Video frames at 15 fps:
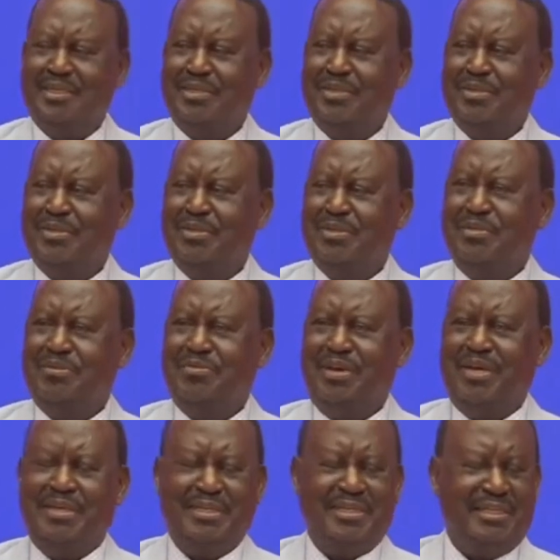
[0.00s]
So you
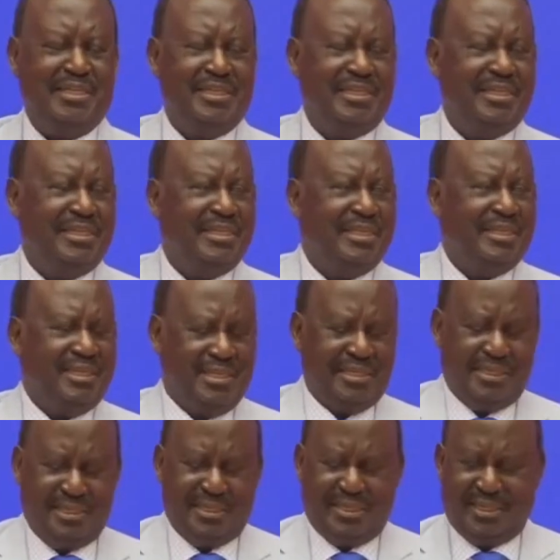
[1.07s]
find
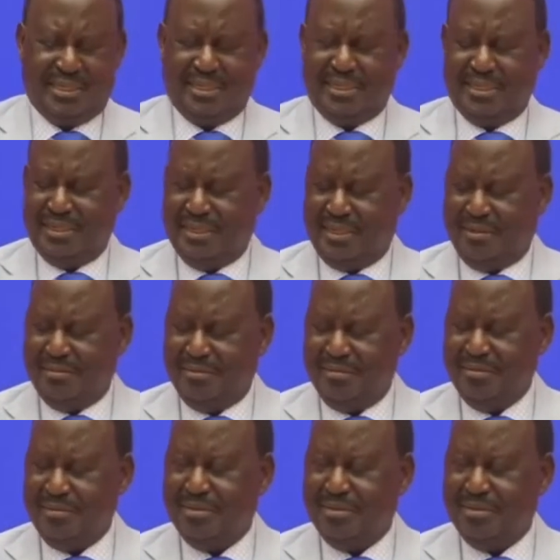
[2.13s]
the